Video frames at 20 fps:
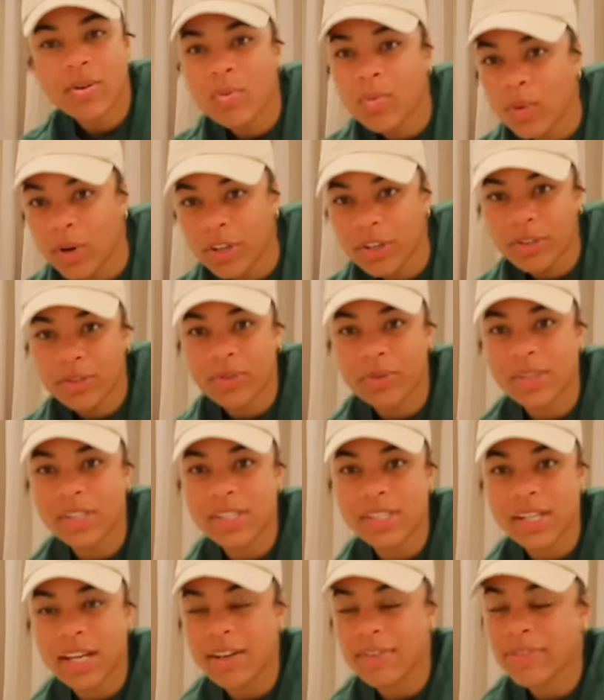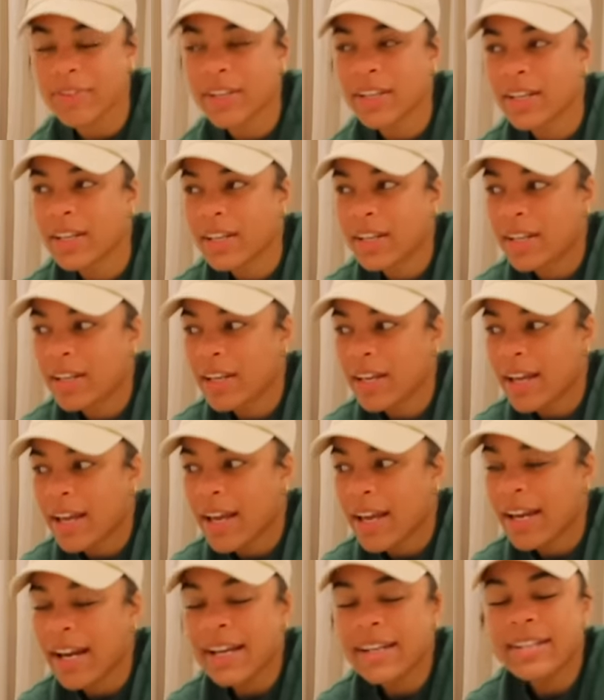worked through and stuff.
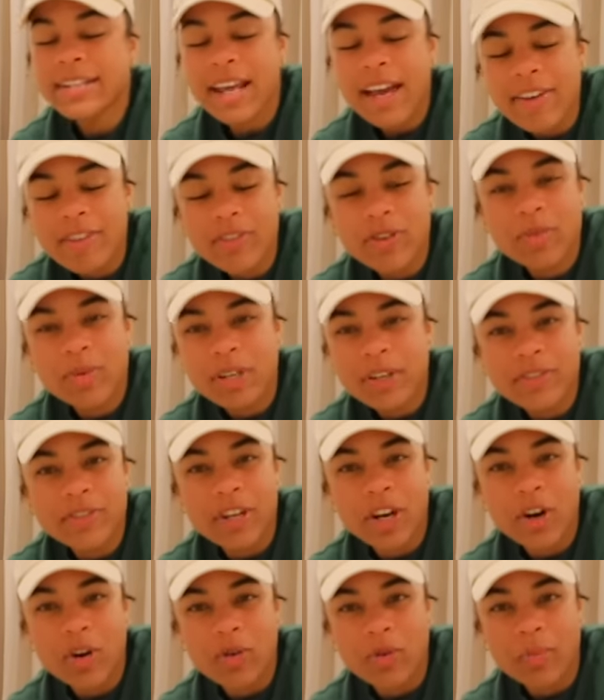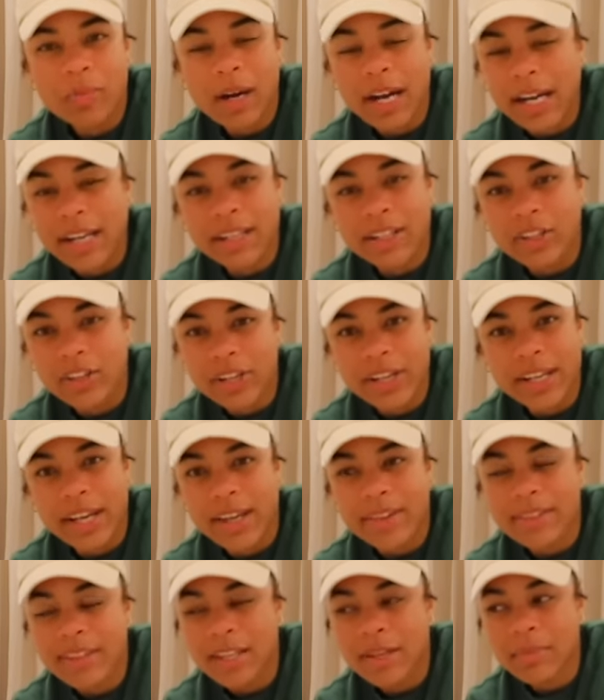And I never would have known by looking
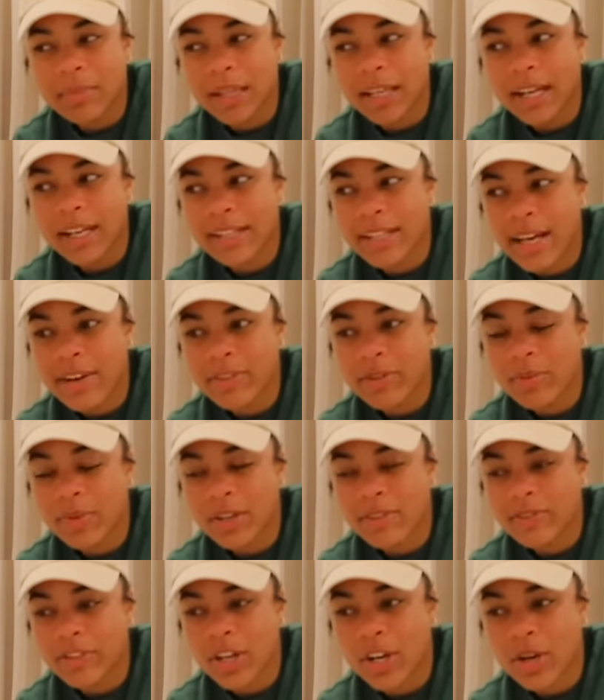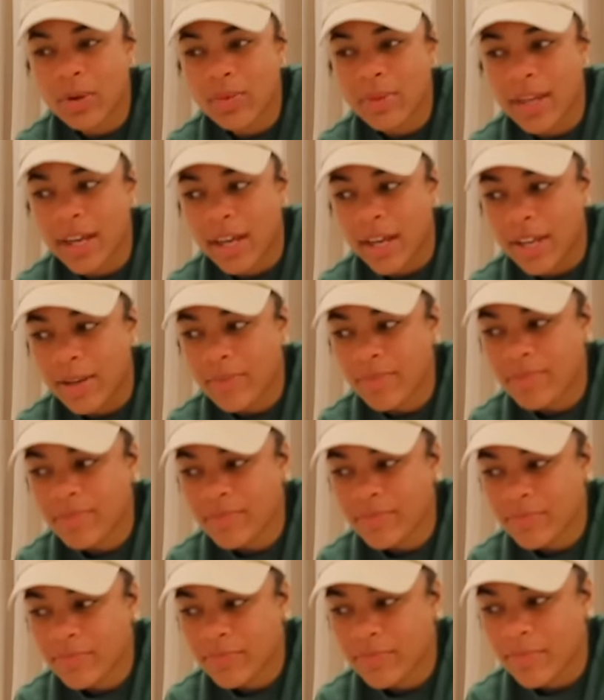at them. Like, I never would have known that,
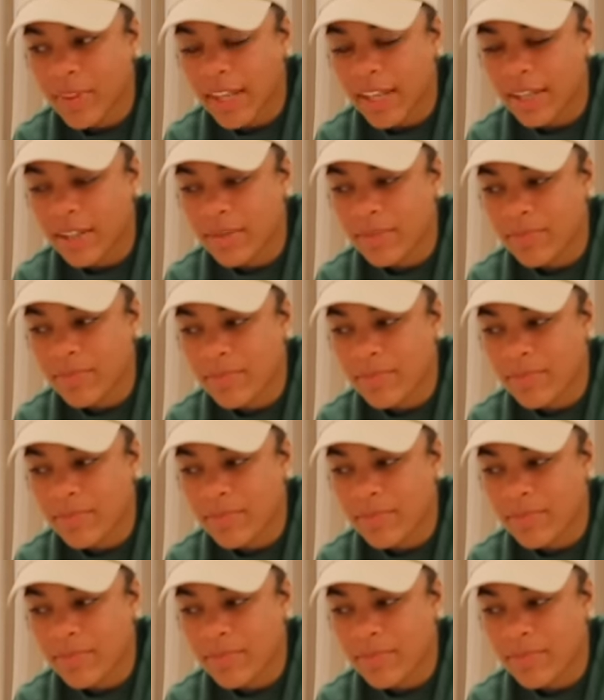like,